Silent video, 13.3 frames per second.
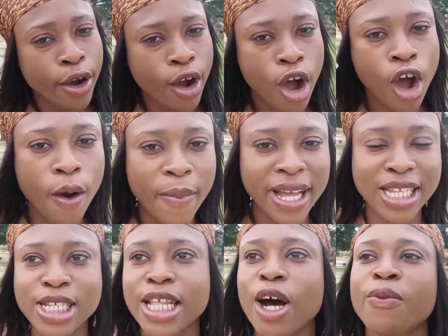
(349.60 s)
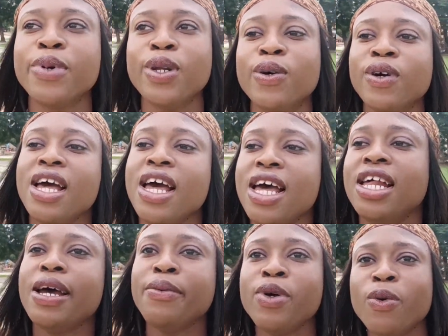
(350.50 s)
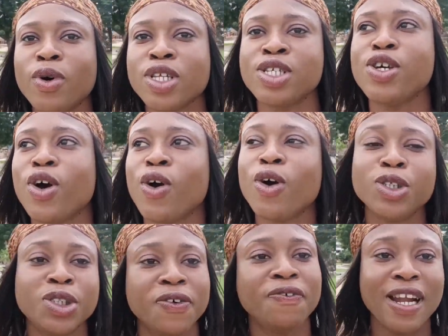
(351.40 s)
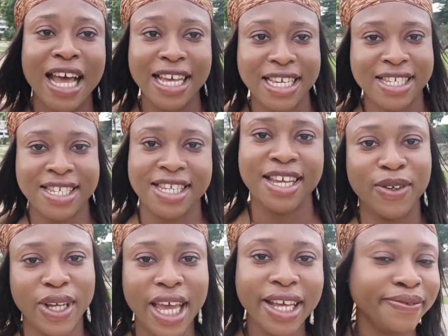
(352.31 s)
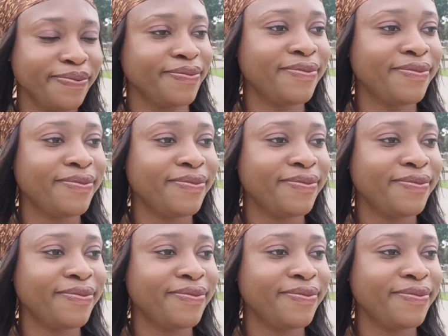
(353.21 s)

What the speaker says: comment down below. Let me know what your country flag is here, okay?